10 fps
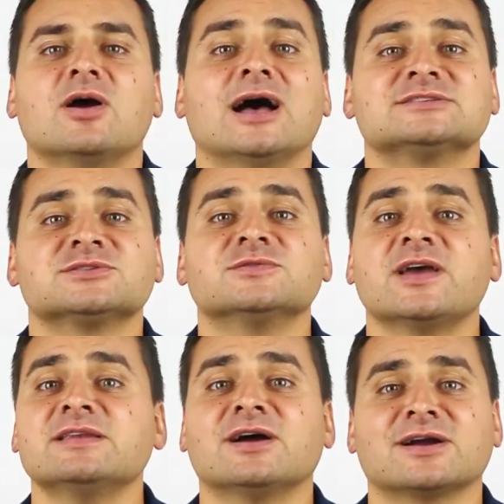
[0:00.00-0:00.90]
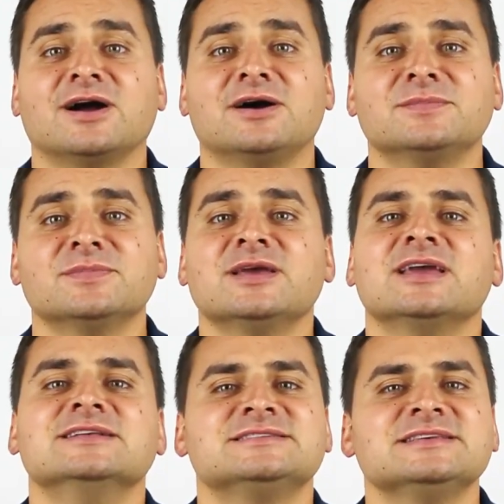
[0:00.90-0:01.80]
At Sylvane.com,
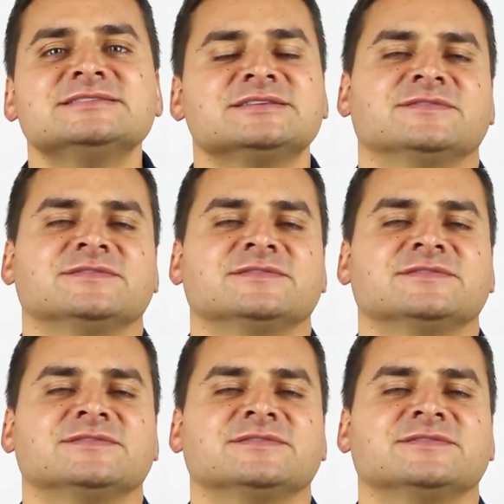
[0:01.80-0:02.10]
it's easy